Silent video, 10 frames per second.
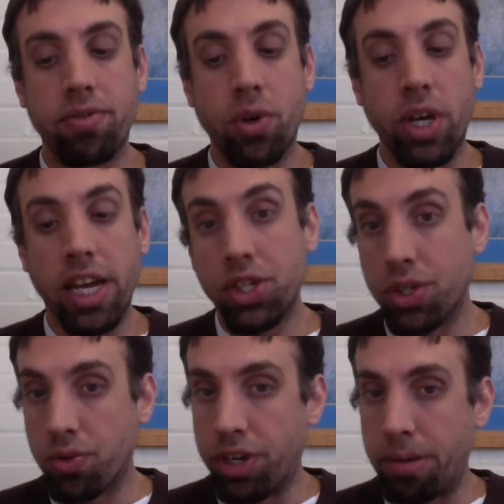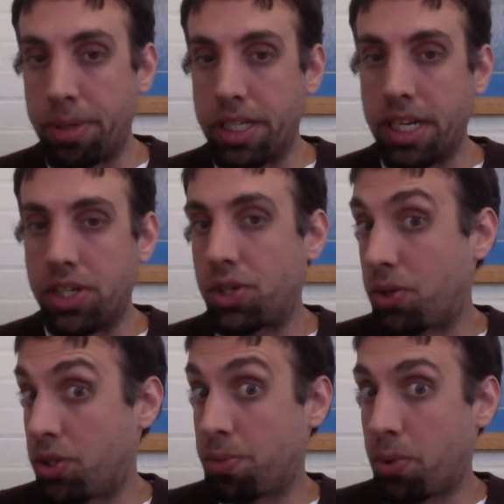vocational rehabilitation
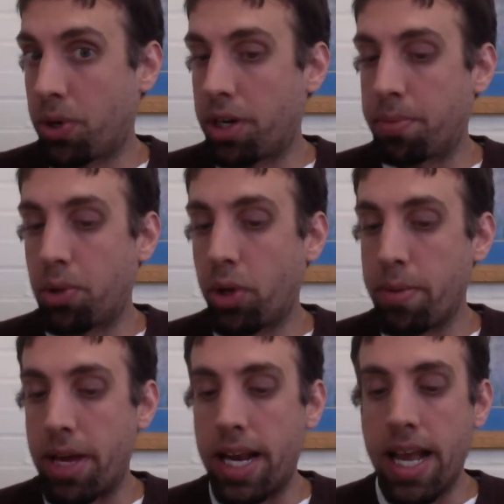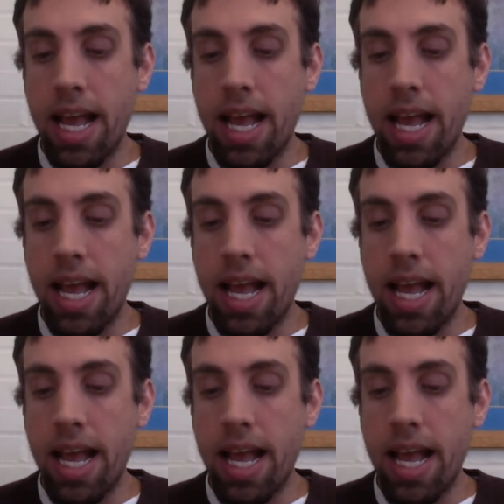or supported employment